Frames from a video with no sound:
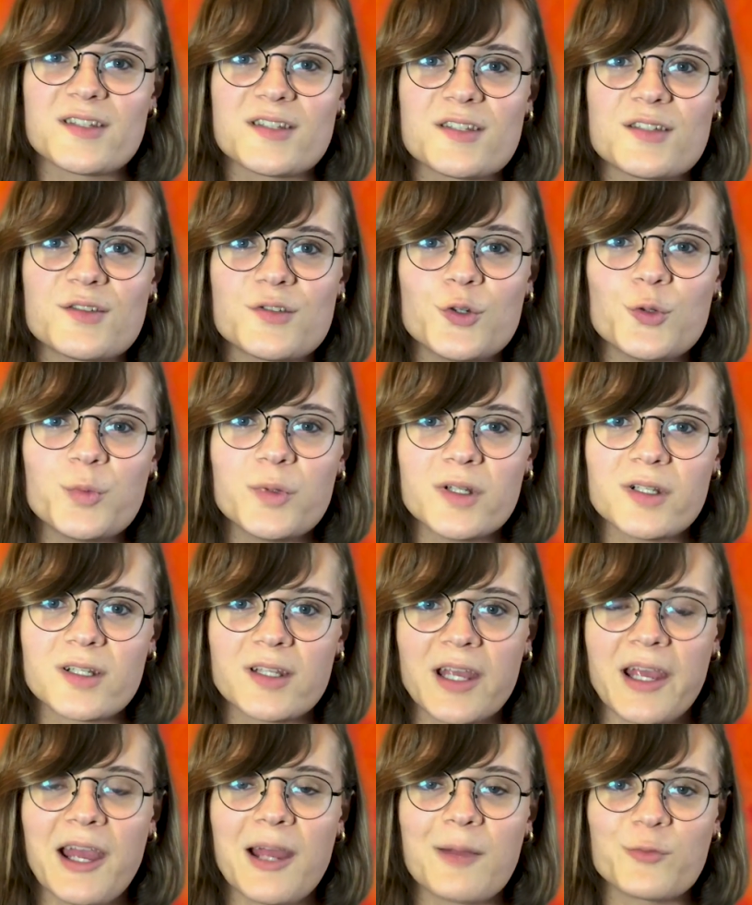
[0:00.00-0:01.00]
stupid
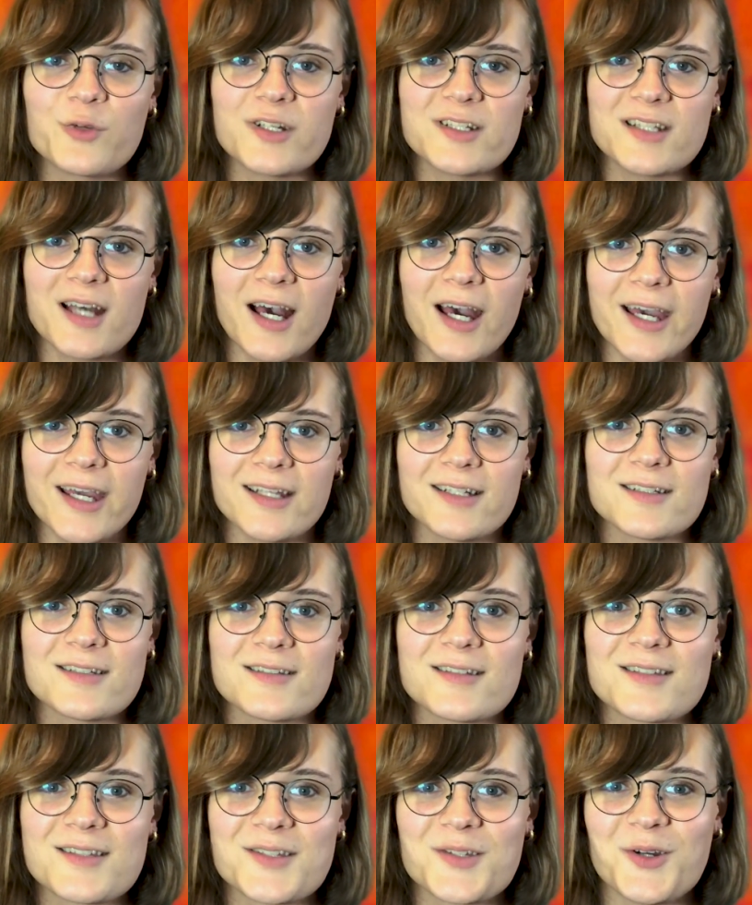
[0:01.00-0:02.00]
camera died,
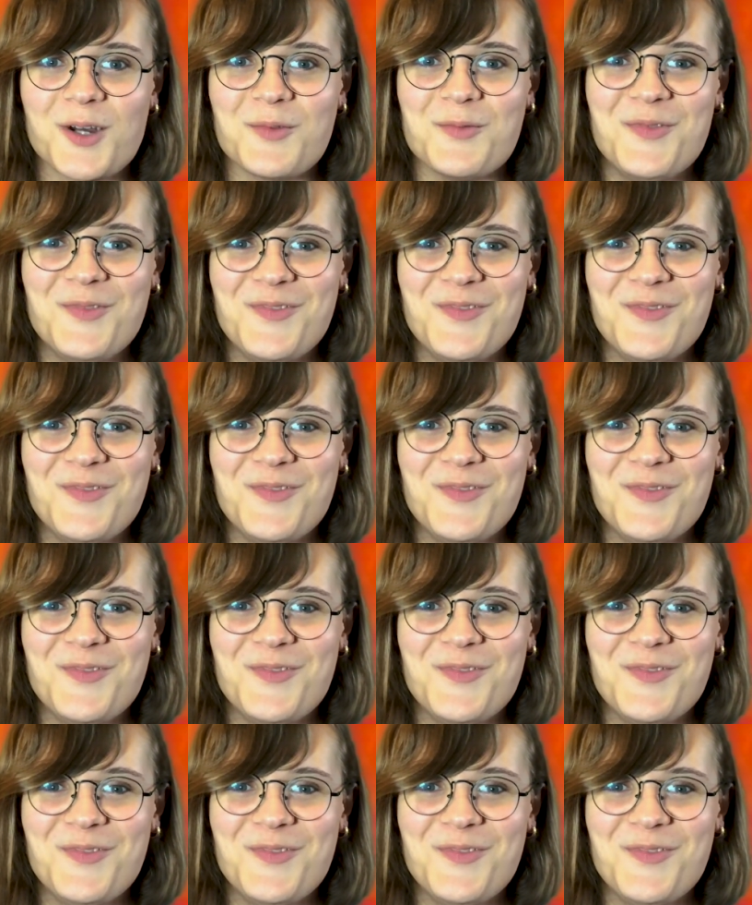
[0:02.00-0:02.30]
so I'm